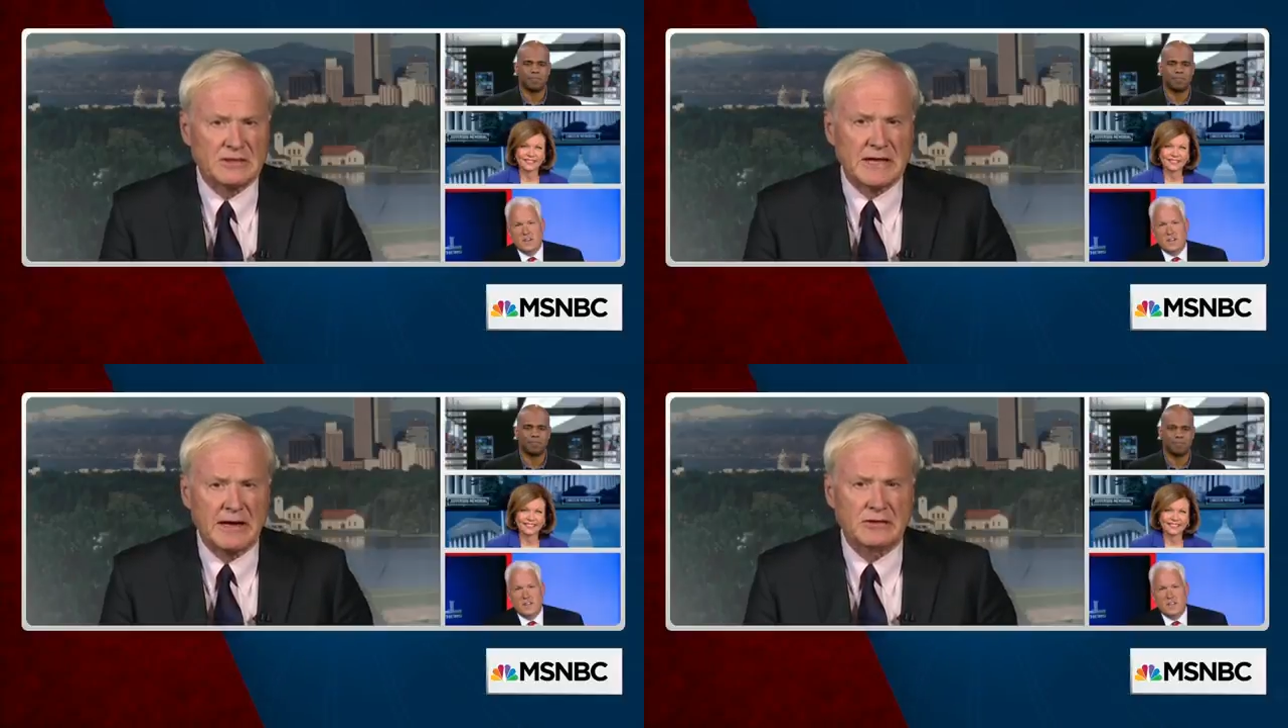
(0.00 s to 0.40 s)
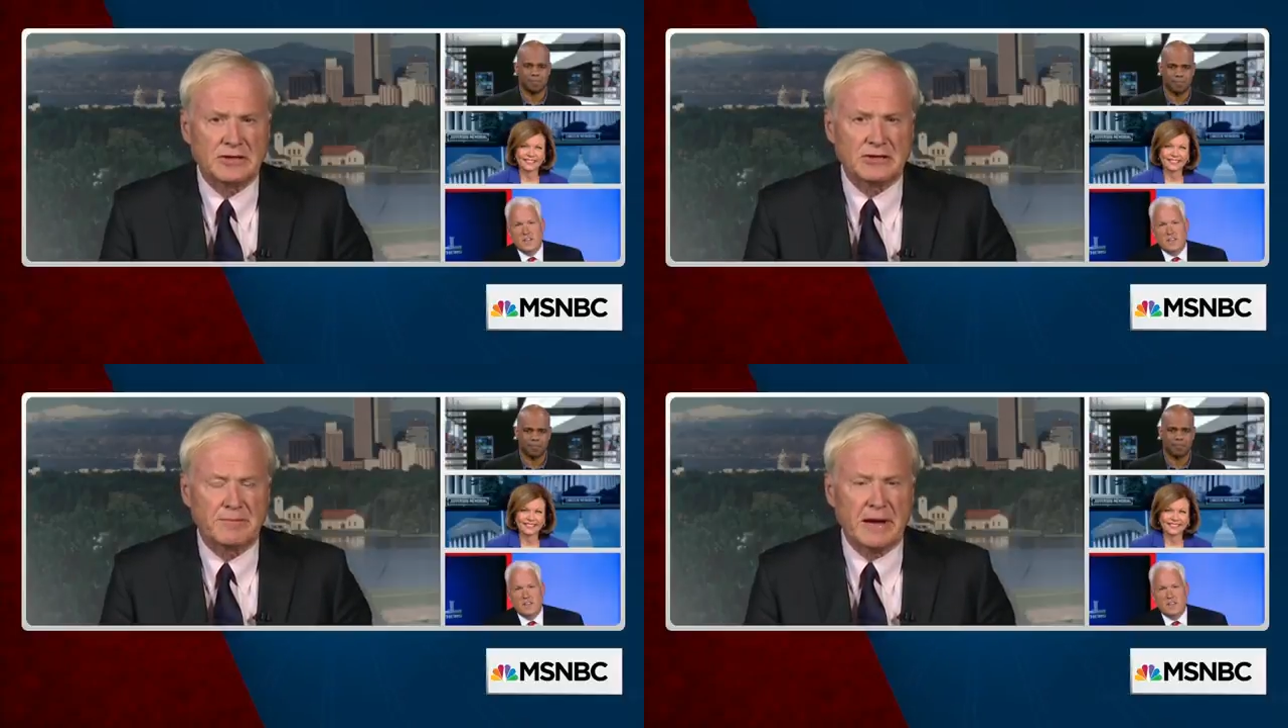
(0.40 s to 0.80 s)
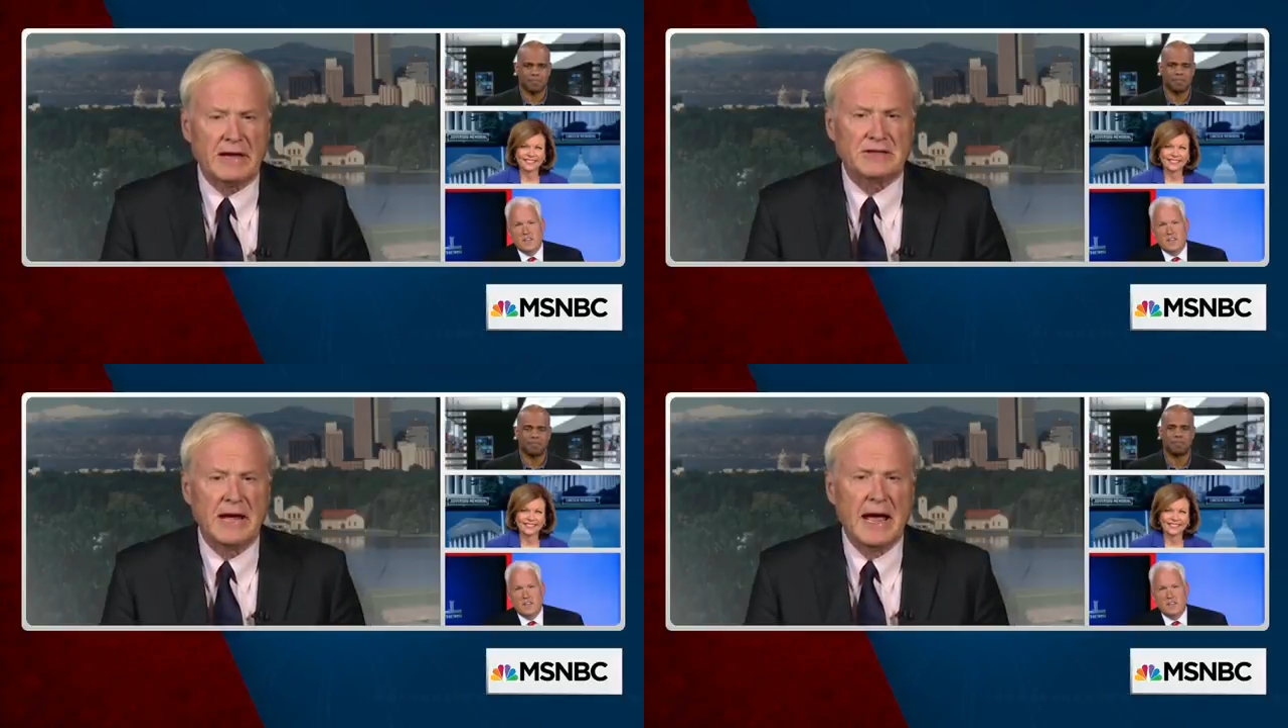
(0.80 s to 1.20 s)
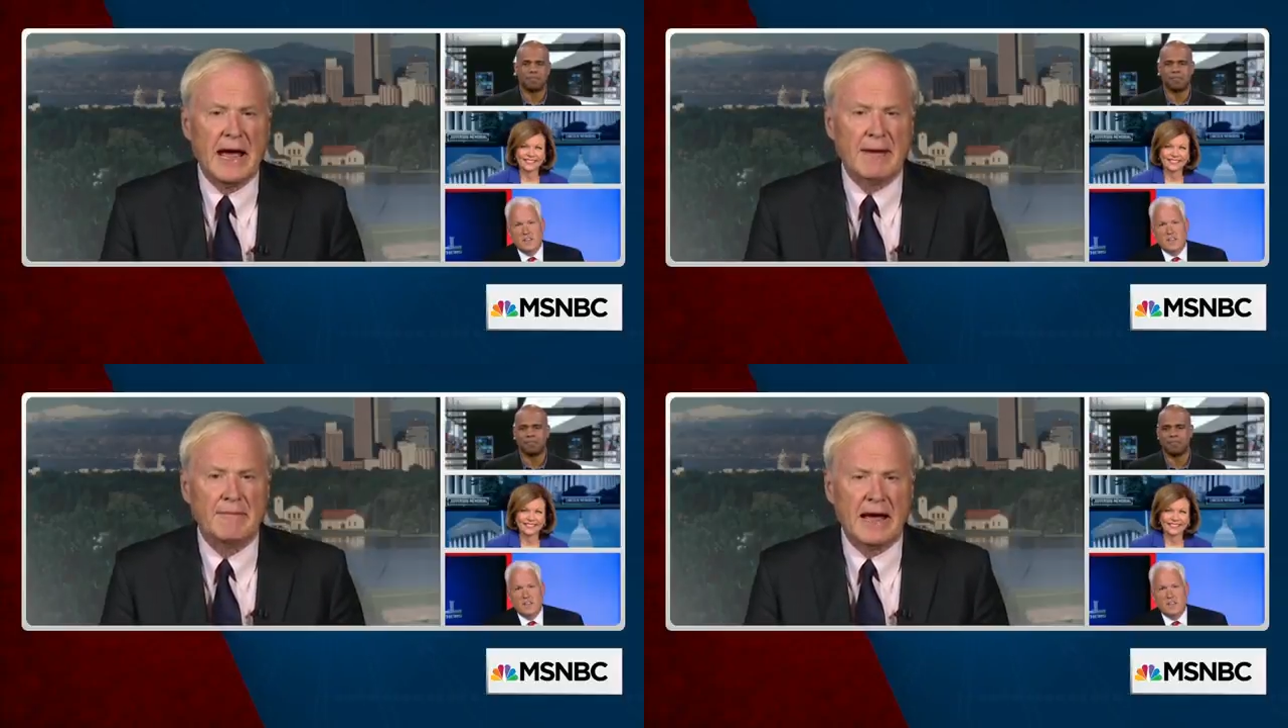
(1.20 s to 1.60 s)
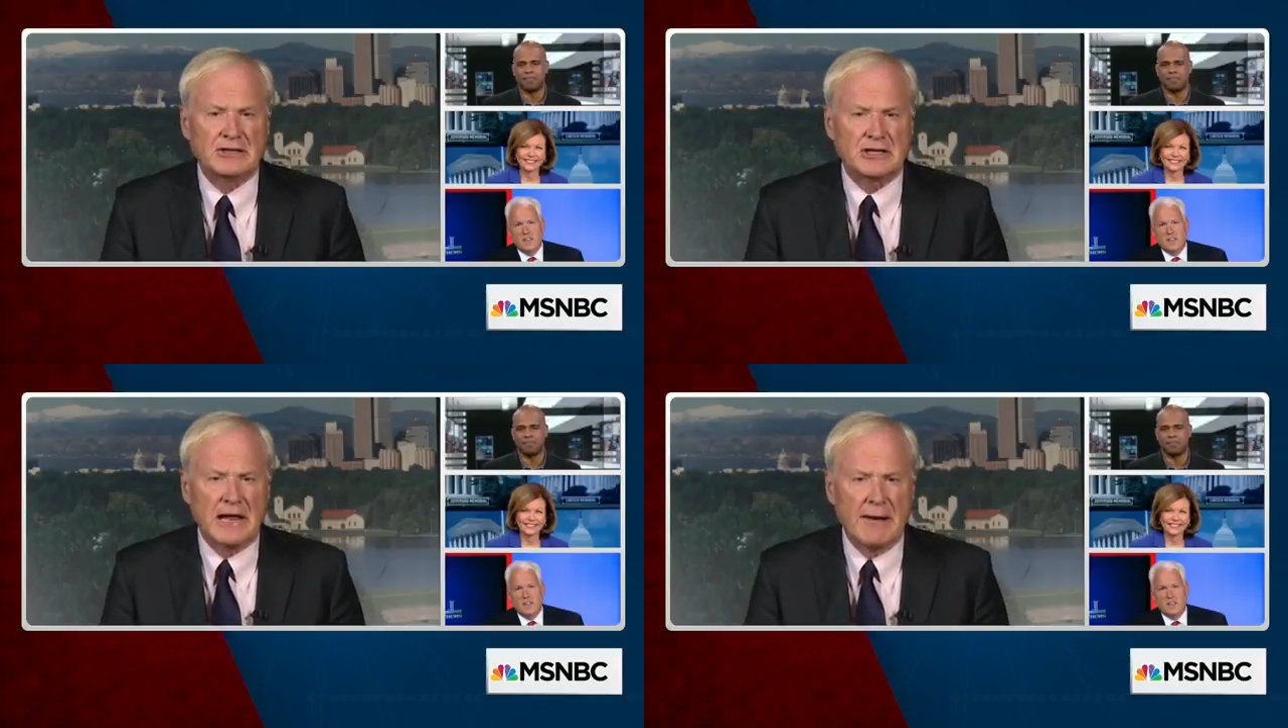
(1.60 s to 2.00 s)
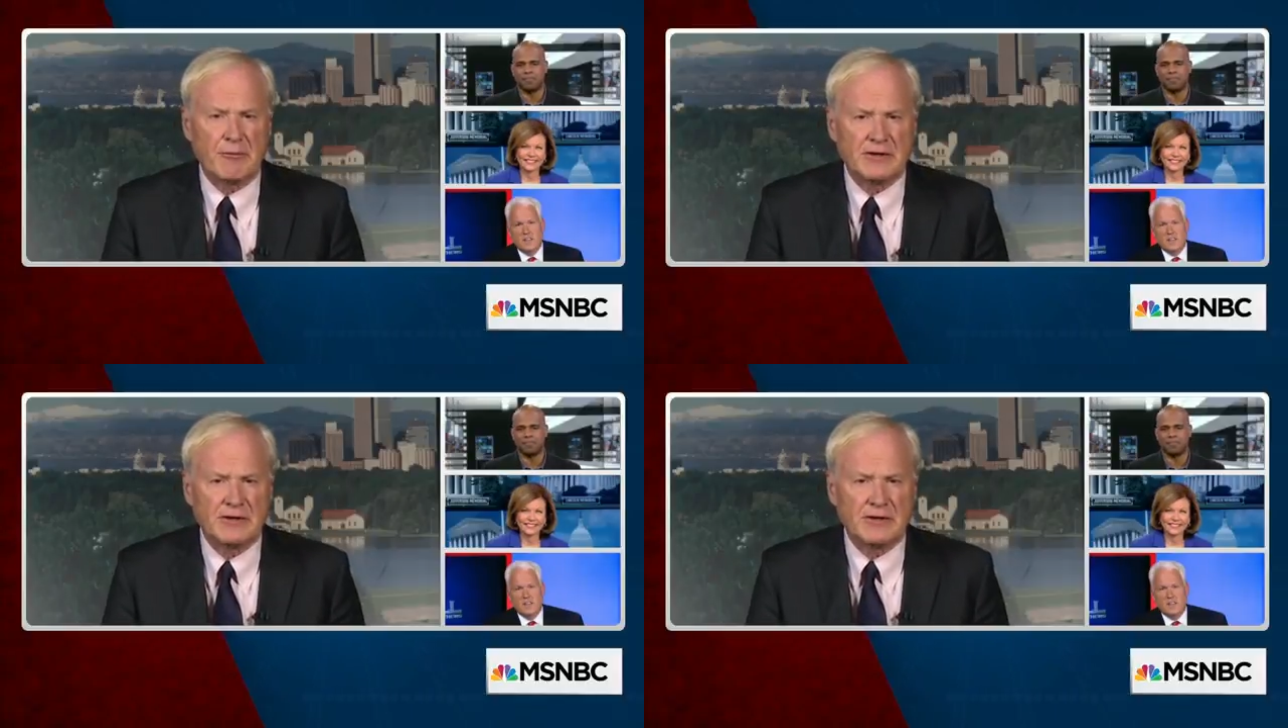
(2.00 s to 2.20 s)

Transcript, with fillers: Thank you, Susan Page and Matt Schlapp